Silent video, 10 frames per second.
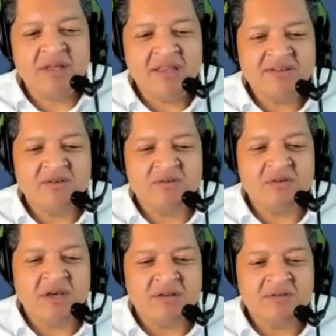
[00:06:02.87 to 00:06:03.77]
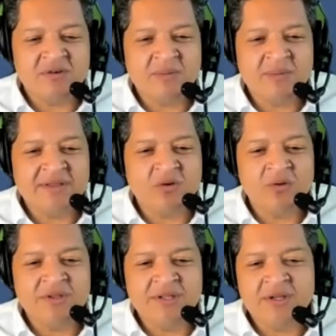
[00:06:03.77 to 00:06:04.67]
I like to talk about the
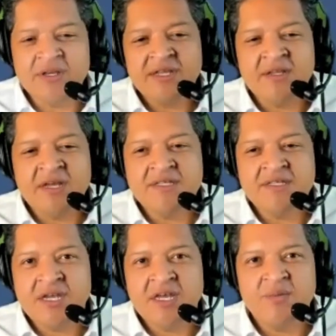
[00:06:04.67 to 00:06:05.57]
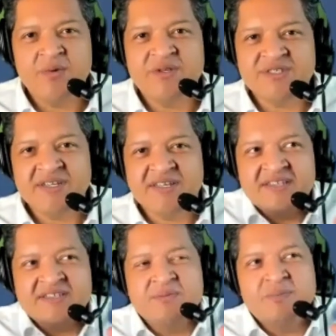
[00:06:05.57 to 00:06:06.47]
golden nugget time, which is
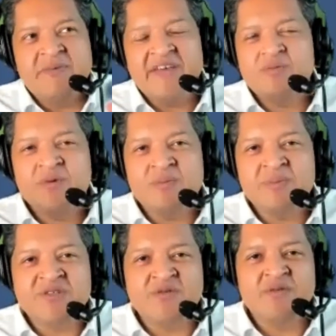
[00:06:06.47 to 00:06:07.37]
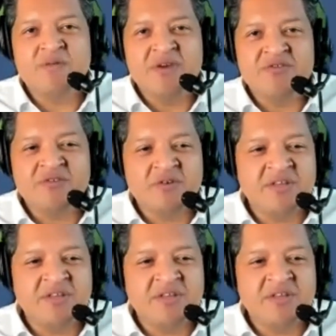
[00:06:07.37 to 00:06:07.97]
it's a valuable piece of information.